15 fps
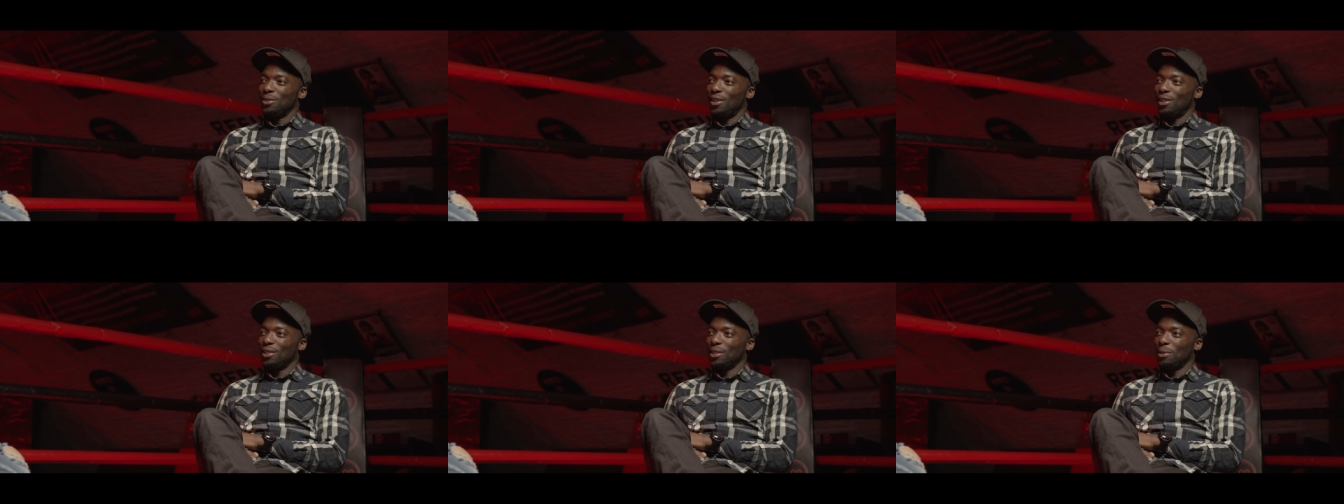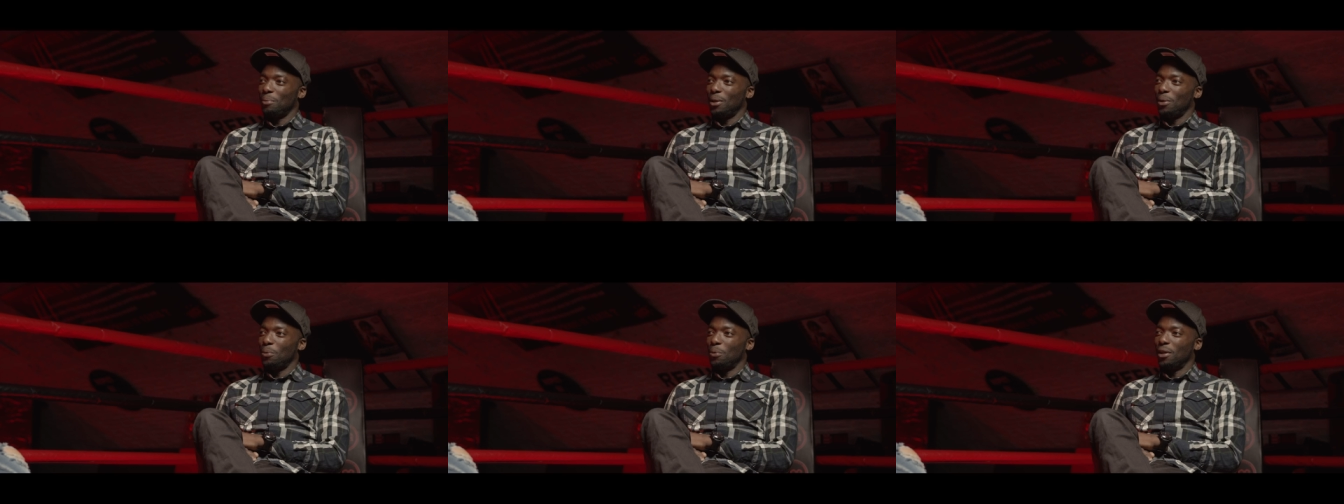was asking
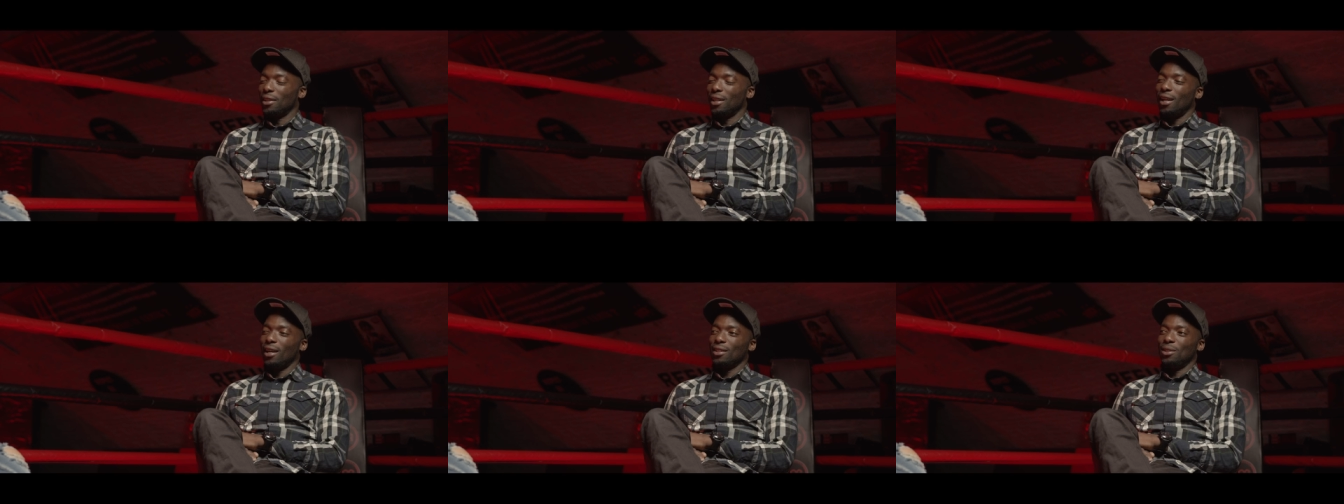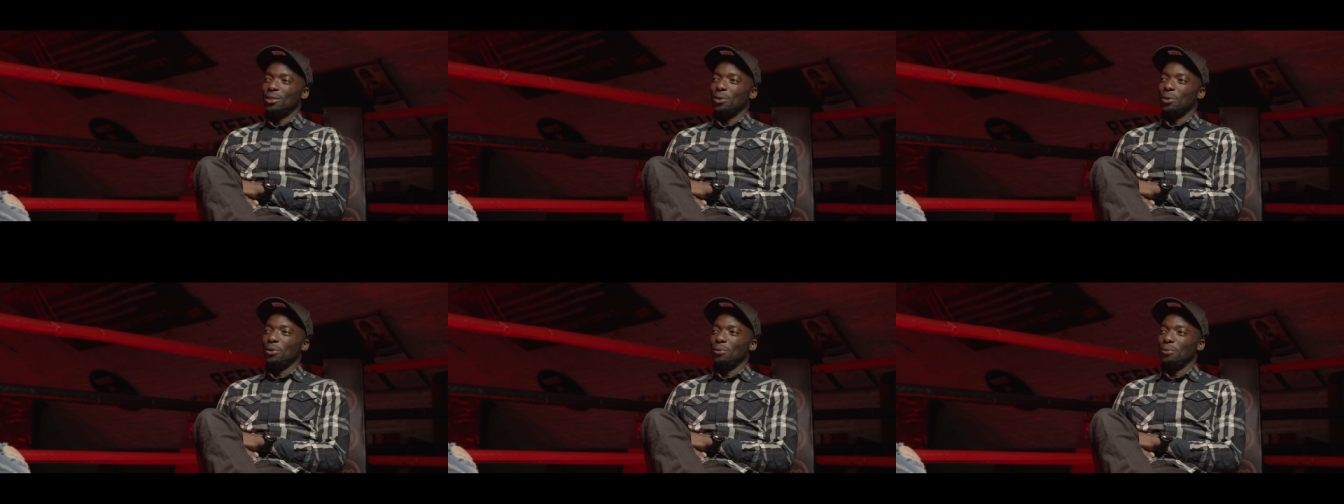me what I'd like to
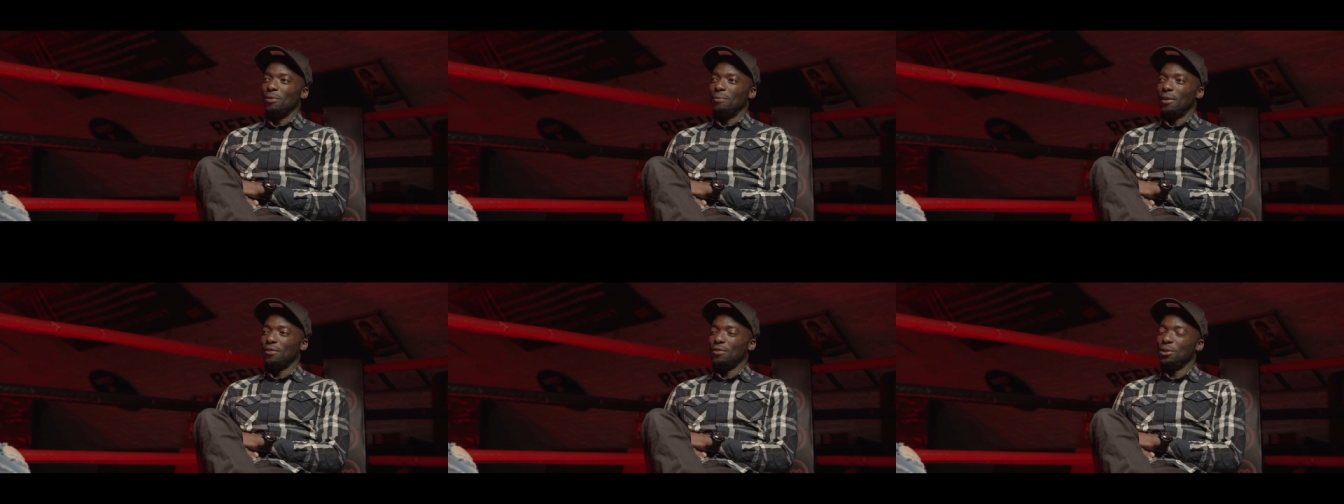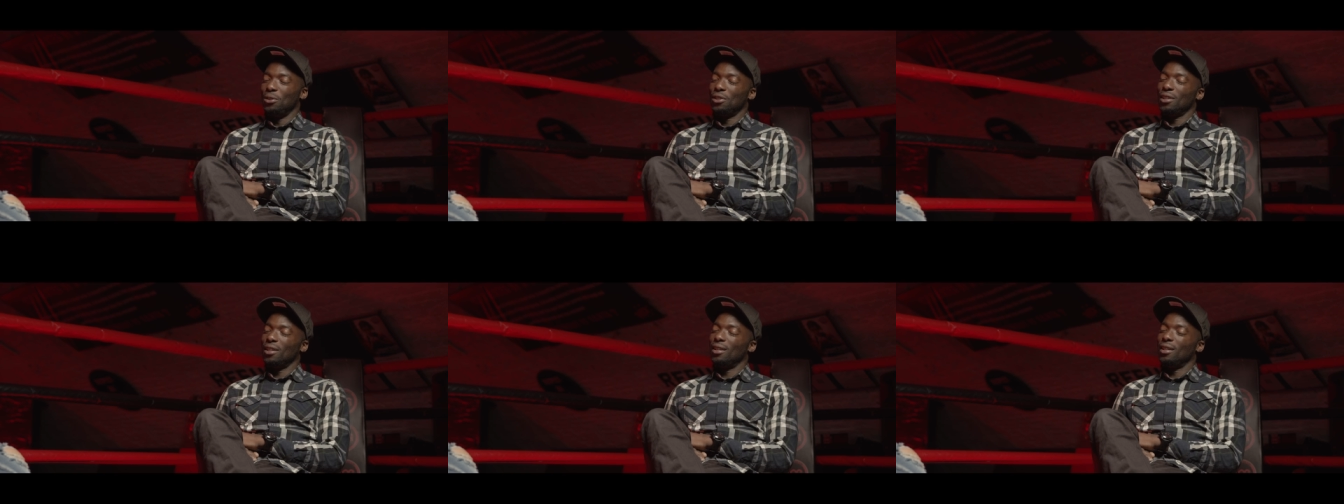do with my
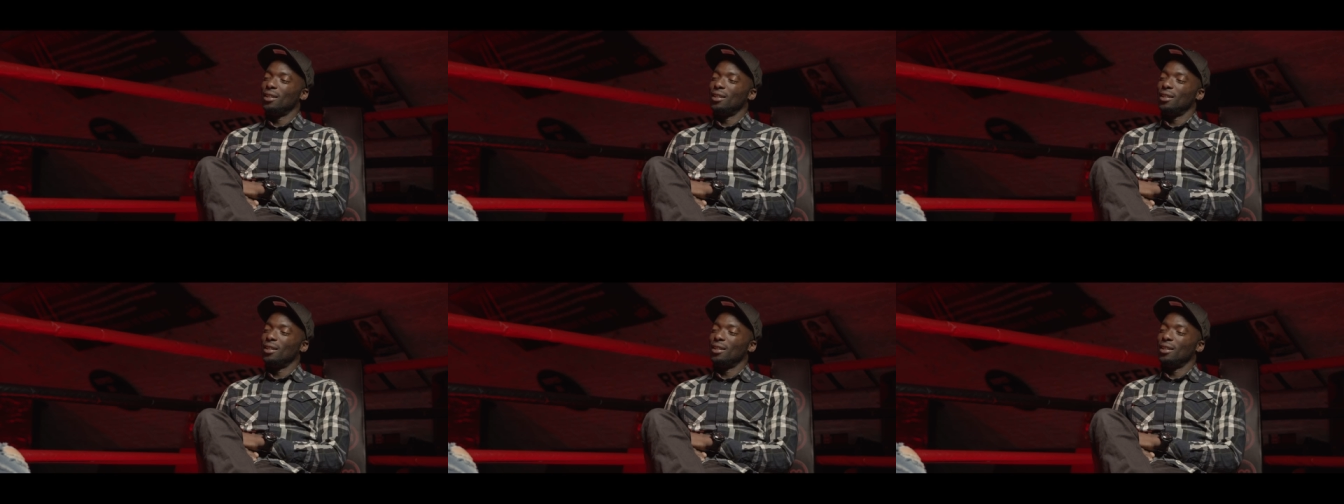future.